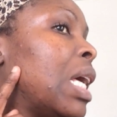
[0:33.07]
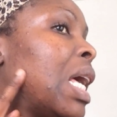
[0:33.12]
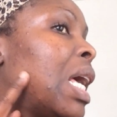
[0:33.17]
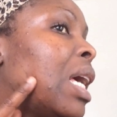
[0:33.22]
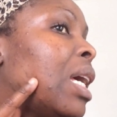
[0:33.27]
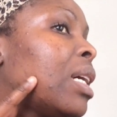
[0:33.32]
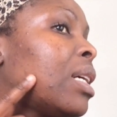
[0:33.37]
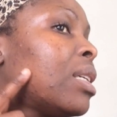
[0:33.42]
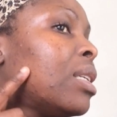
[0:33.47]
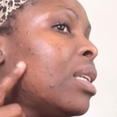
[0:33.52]

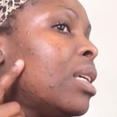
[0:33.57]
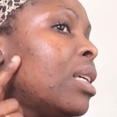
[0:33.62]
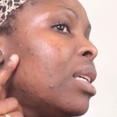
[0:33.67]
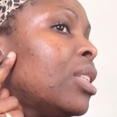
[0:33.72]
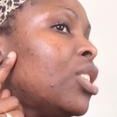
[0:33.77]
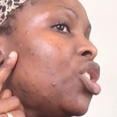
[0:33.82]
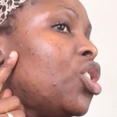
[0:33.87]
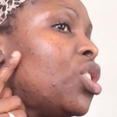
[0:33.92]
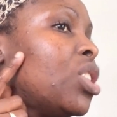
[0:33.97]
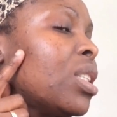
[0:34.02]
acne
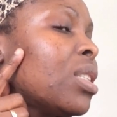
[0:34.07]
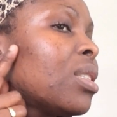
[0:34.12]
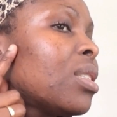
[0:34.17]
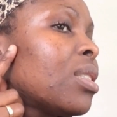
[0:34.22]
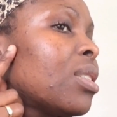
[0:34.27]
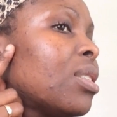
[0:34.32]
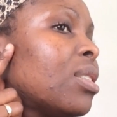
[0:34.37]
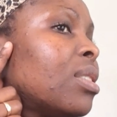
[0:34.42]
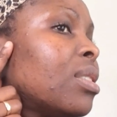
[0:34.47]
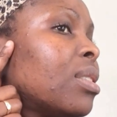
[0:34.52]

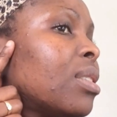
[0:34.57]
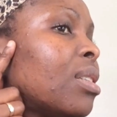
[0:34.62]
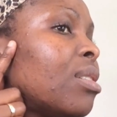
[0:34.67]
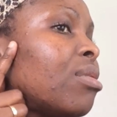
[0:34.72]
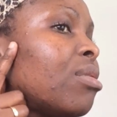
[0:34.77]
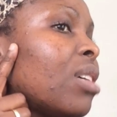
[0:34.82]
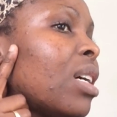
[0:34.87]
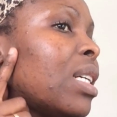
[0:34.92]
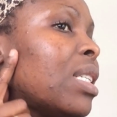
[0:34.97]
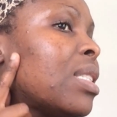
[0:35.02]
just on the
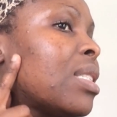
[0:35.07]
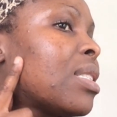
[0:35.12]
right